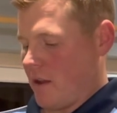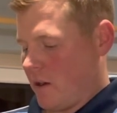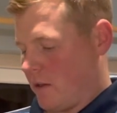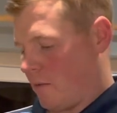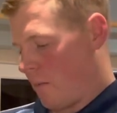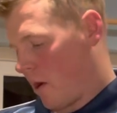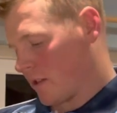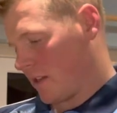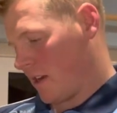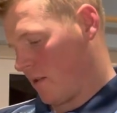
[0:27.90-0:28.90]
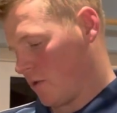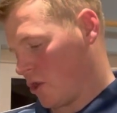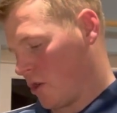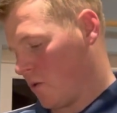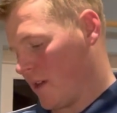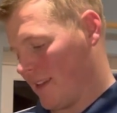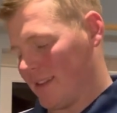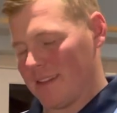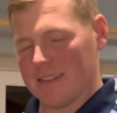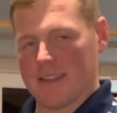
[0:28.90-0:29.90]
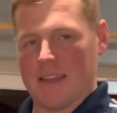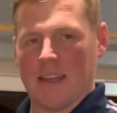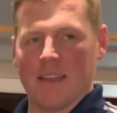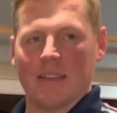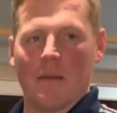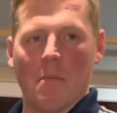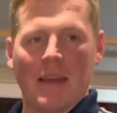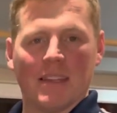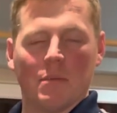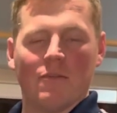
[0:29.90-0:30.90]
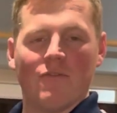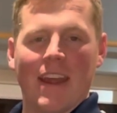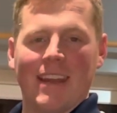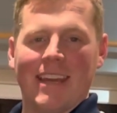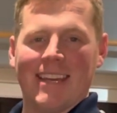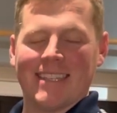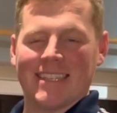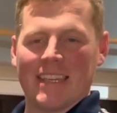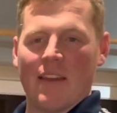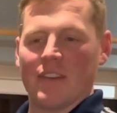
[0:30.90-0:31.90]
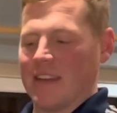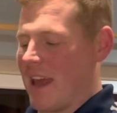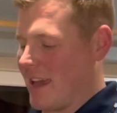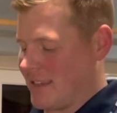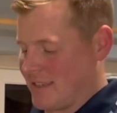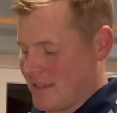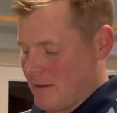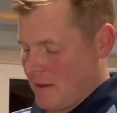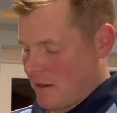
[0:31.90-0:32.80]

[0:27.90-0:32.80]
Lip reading: I'll unbox it now and show you. And this is meant to be ready in 7 days.